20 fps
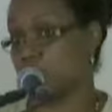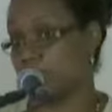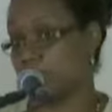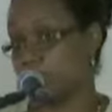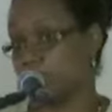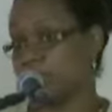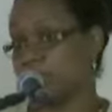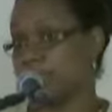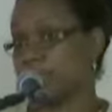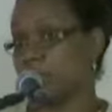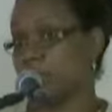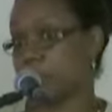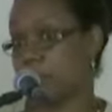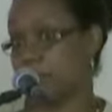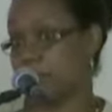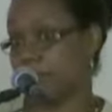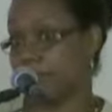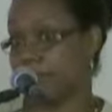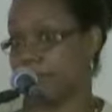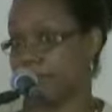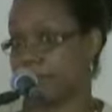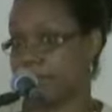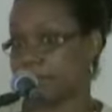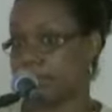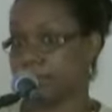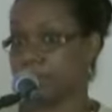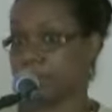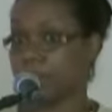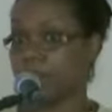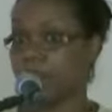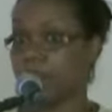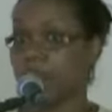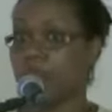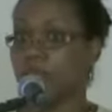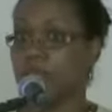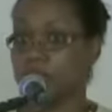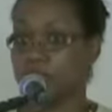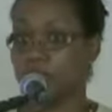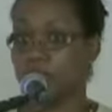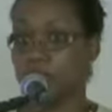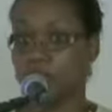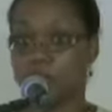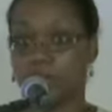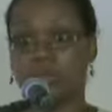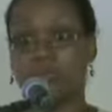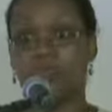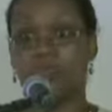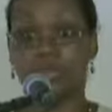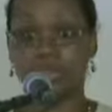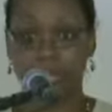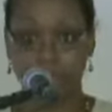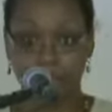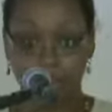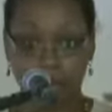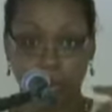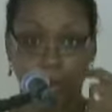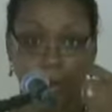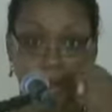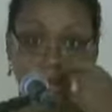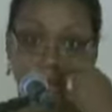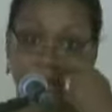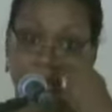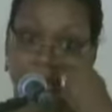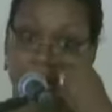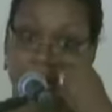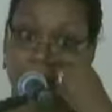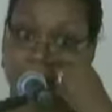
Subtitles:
was based in Barbados. So it was really quite